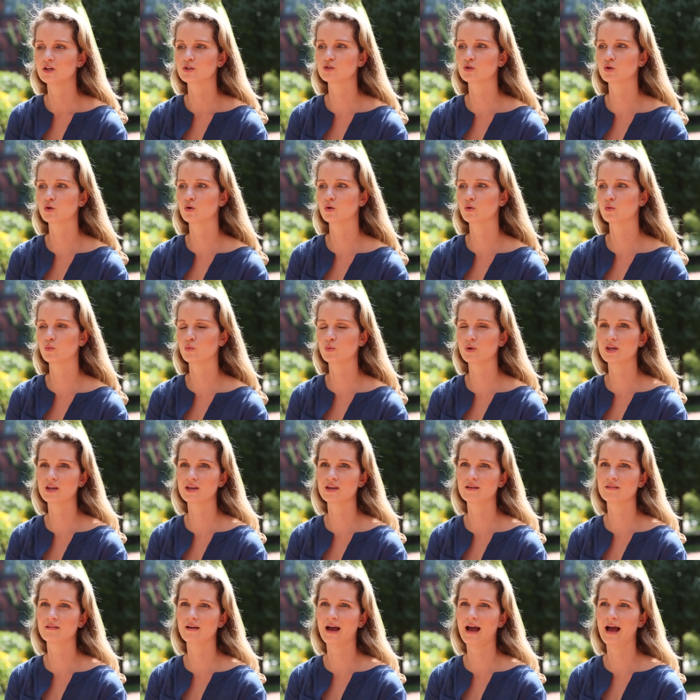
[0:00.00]
So
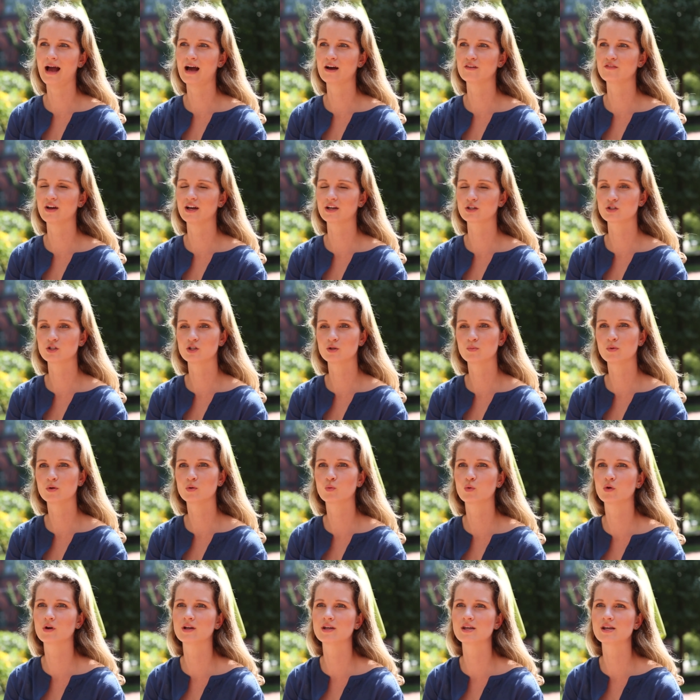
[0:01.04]
we have actually
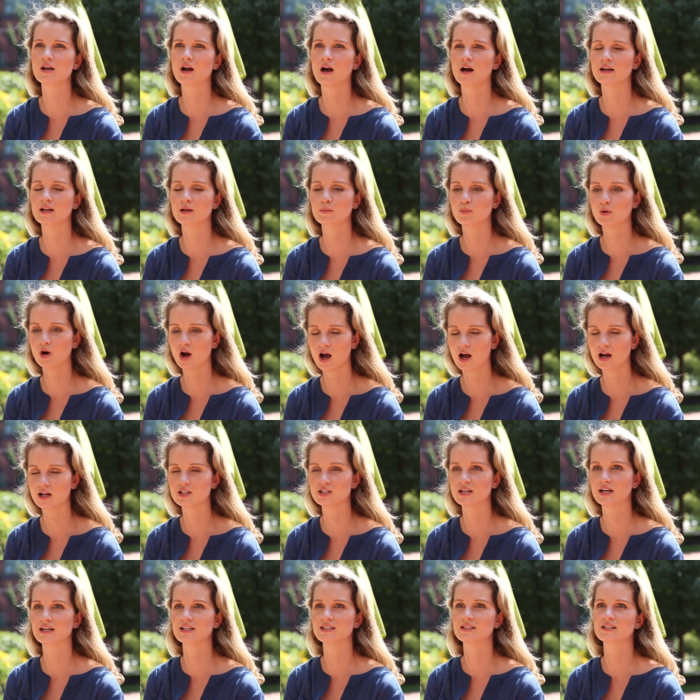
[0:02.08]
been working on a
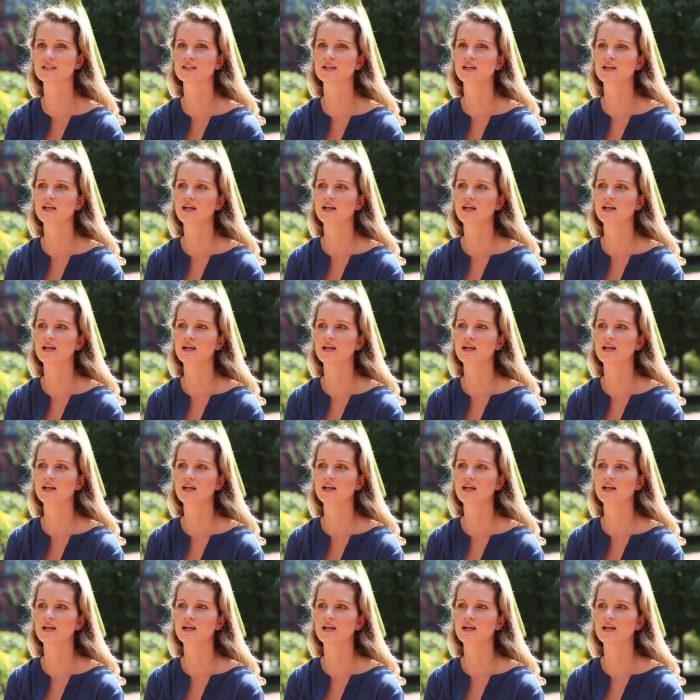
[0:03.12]
project